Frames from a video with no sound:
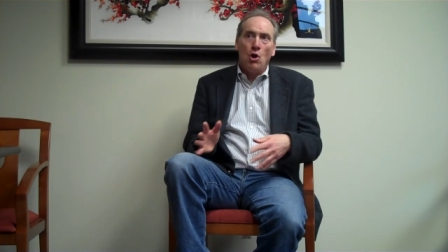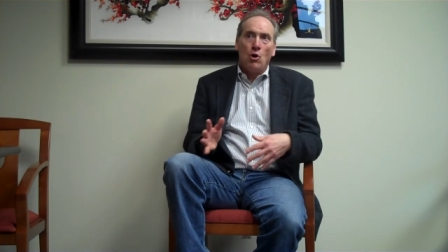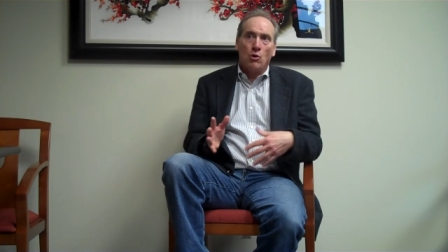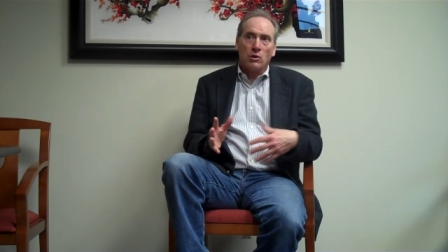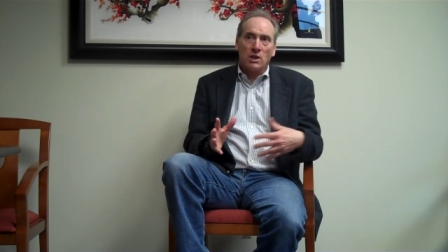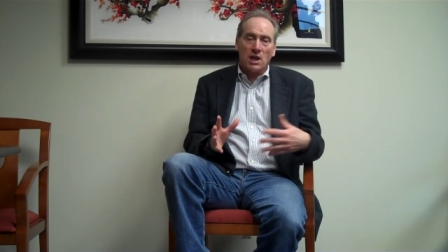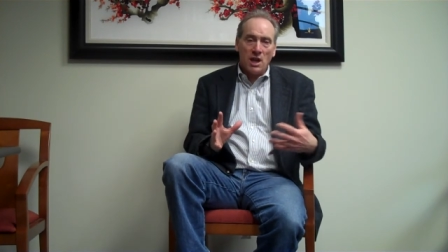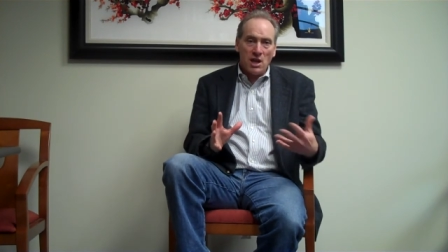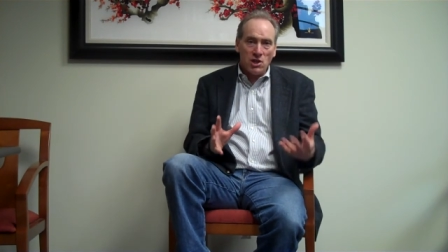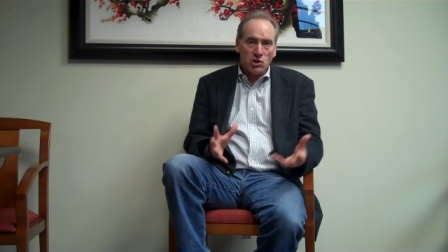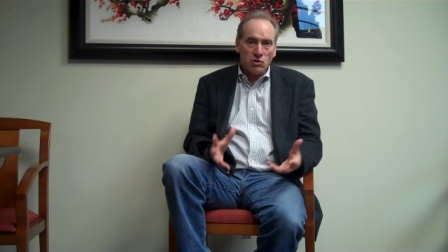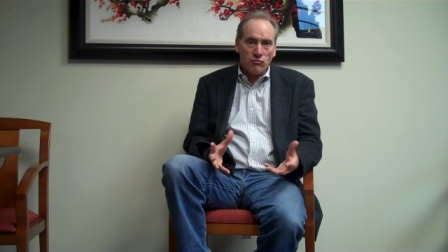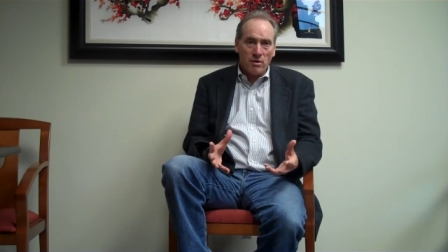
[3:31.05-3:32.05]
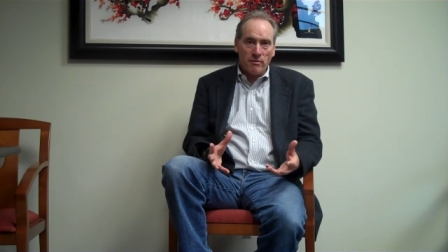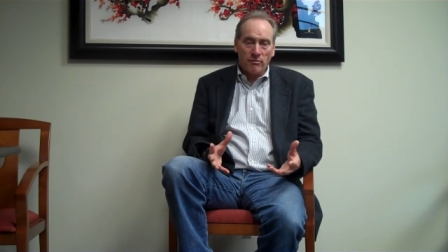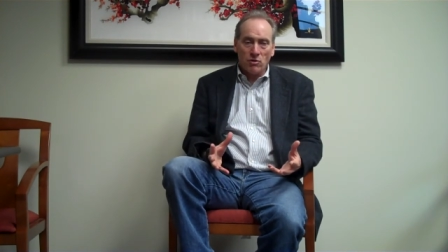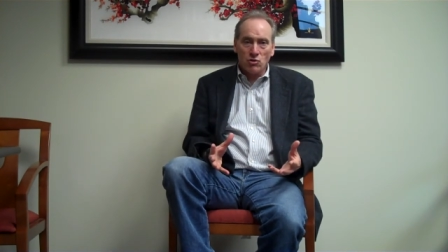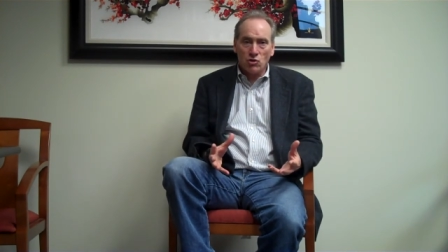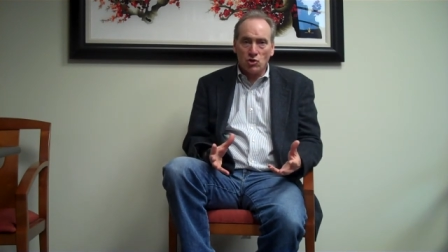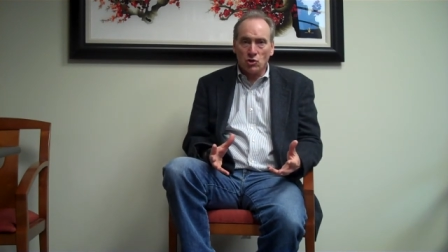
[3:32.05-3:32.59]
or the Haitian
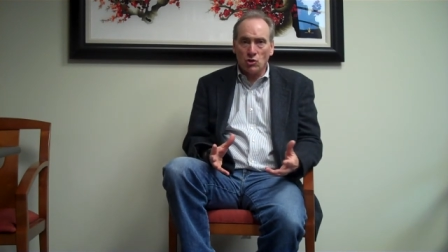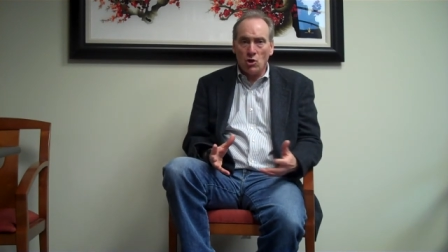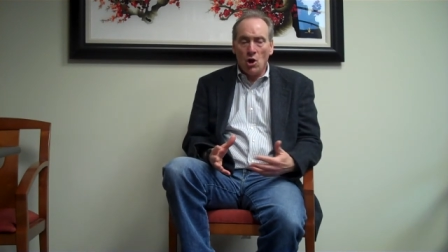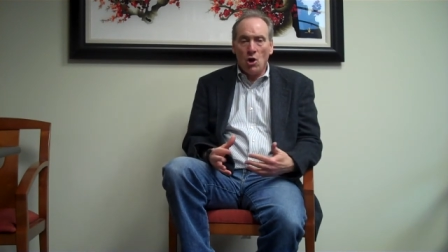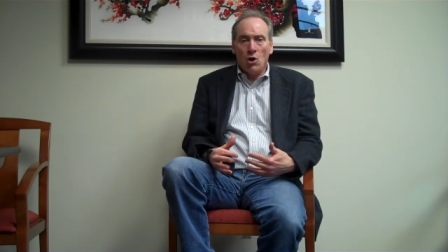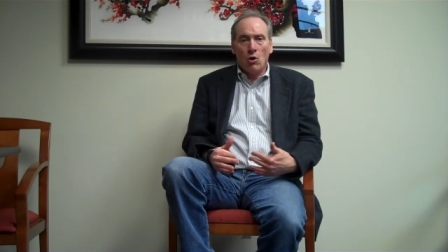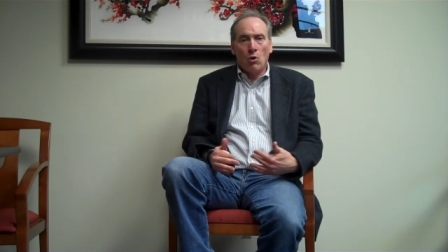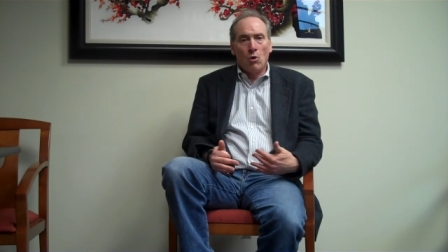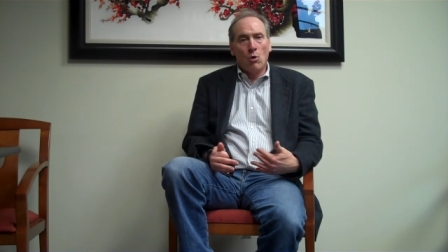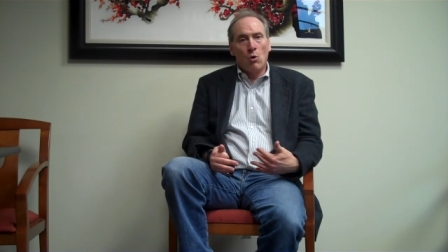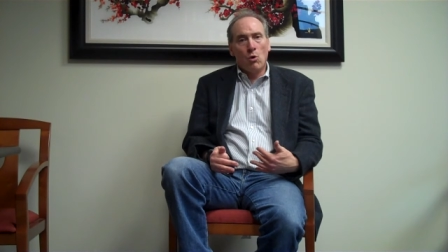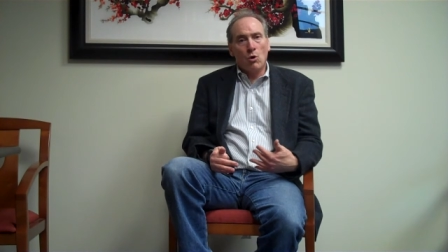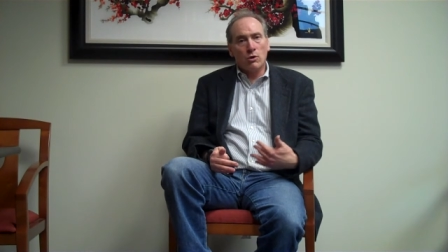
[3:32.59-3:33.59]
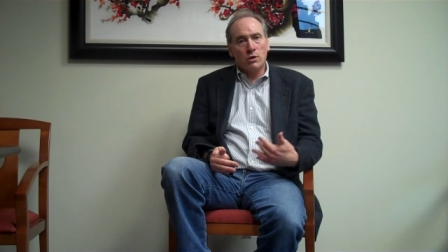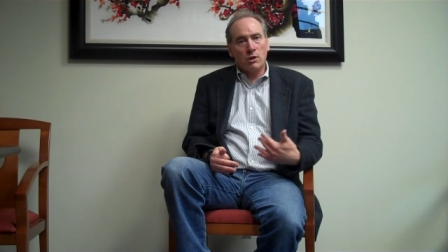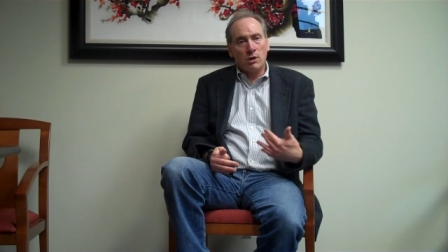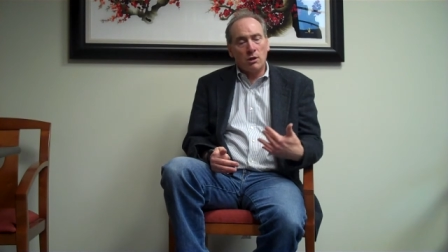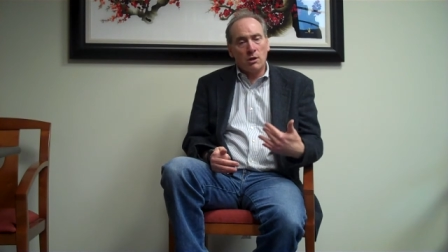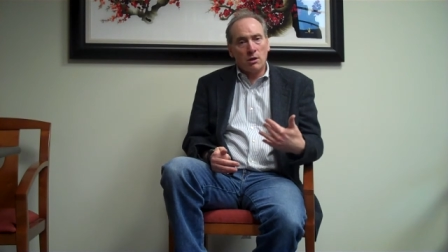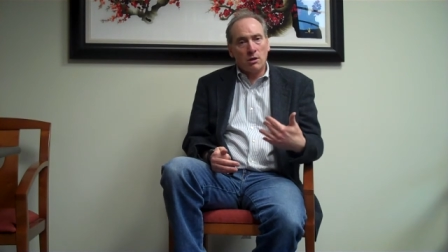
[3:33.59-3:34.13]
Revolution, or
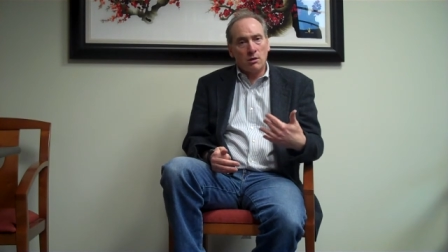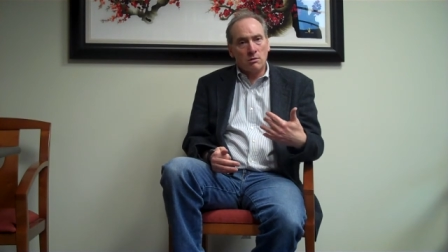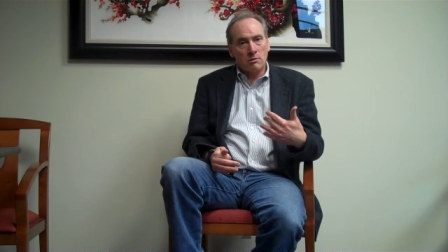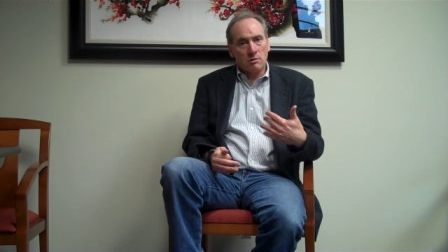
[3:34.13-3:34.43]
the